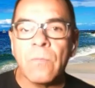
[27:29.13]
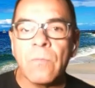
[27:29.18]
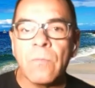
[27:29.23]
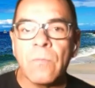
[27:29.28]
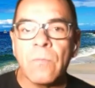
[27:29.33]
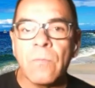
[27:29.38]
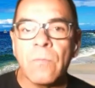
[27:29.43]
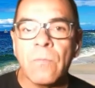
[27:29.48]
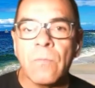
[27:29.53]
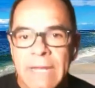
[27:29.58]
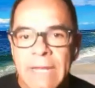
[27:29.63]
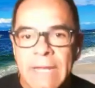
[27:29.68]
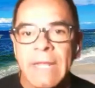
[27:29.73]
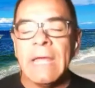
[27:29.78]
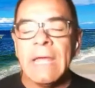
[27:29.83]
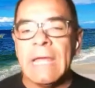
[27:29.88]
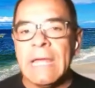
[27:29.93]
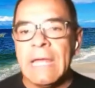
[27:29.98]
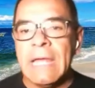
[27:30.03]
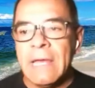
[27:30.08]

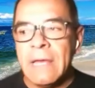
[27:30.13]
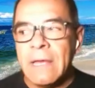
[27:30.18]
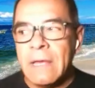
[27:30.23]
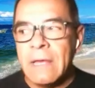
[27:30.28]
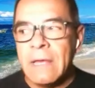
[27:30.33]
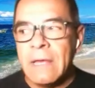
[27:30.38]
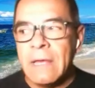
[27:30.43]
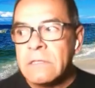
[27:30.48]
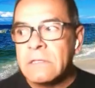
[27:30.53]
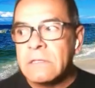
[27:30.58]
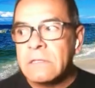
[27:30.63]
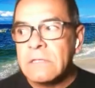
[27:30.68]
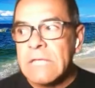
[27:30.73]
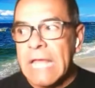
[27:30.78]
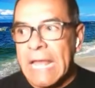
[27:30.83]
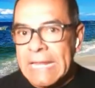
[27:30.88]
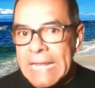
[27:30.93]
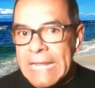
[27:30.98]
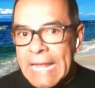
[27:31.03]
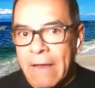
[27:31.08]
writing is
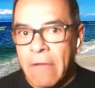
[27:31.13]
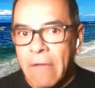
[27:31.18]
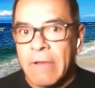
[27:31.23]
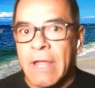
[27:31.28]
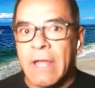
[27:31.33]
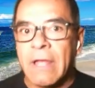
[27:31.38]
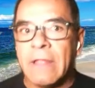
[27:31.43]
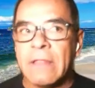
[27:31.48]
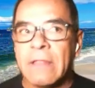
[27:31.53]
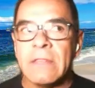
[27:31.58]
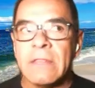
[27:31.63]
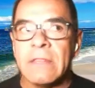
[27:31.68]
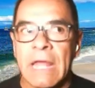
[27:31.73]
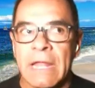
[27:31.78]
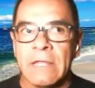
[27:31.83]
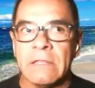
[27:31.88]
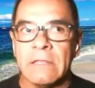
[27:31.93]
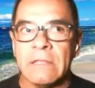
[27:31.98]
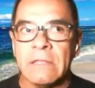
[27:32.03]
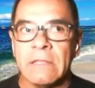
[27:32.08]
an area
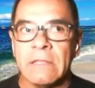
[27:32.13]
that